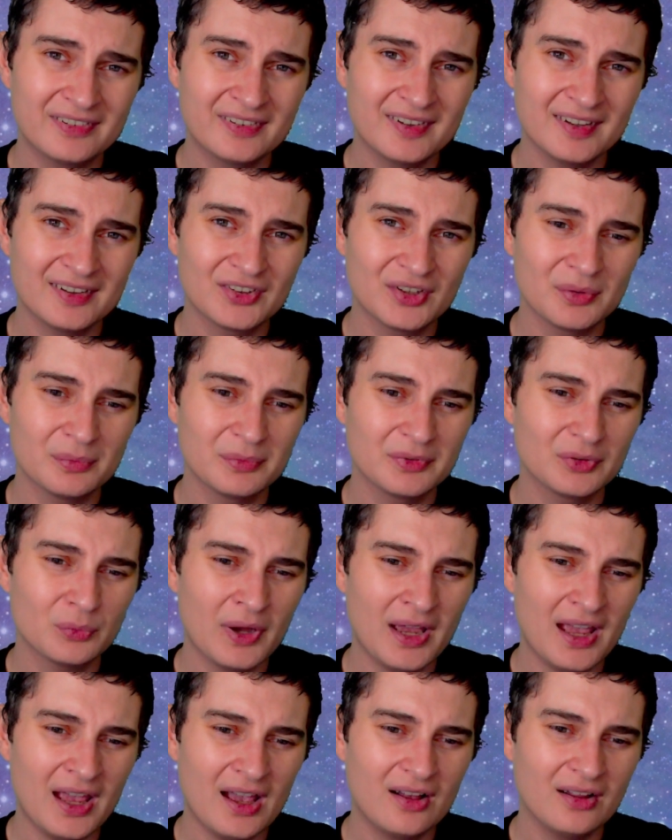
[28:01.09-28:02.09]
system as
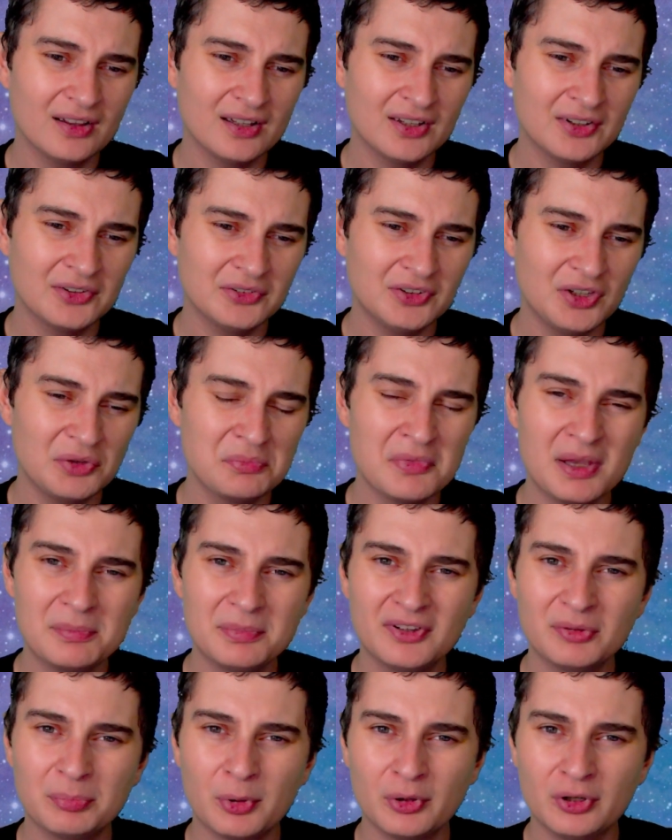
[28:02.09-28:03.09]
well. You know, you might be
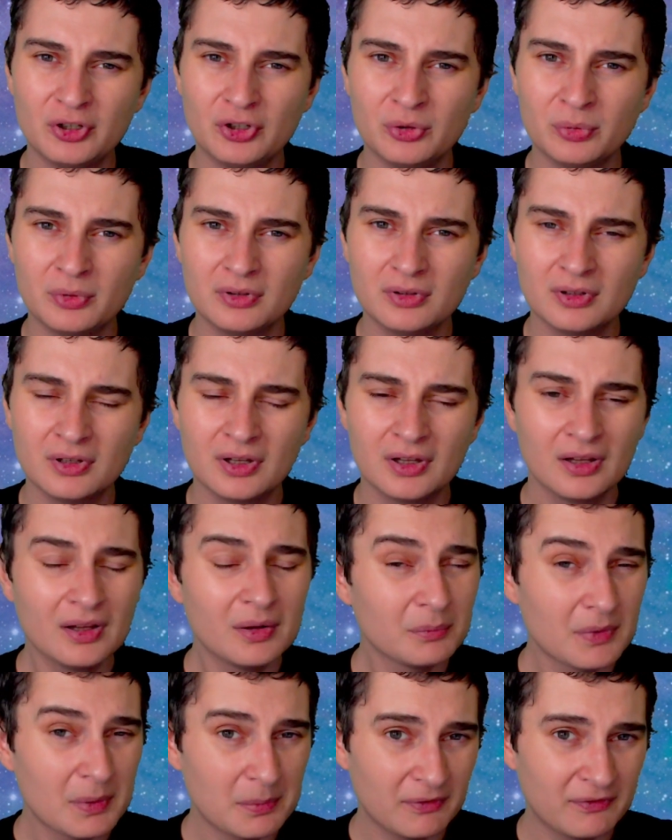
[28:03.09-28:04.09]
spiritual,
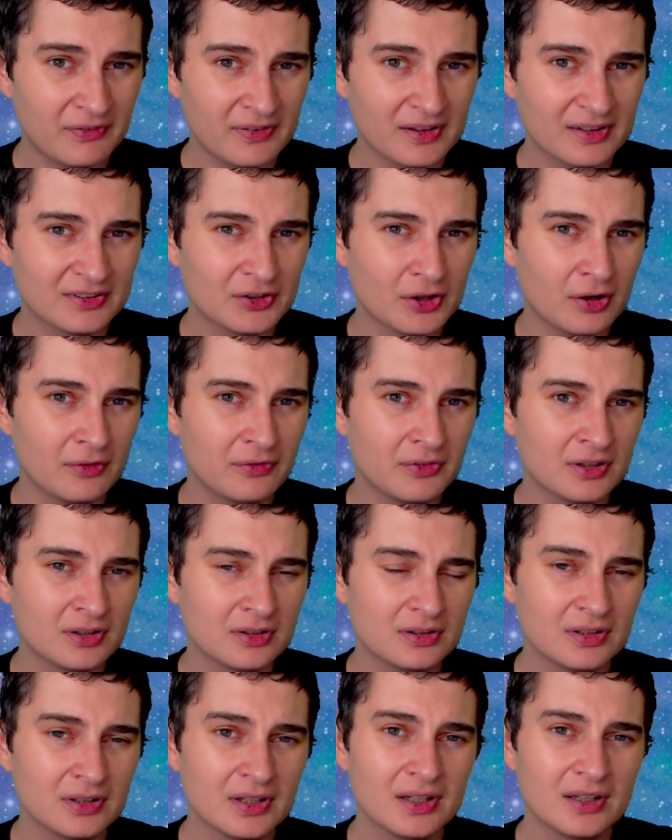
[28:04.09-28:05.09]
philosophical,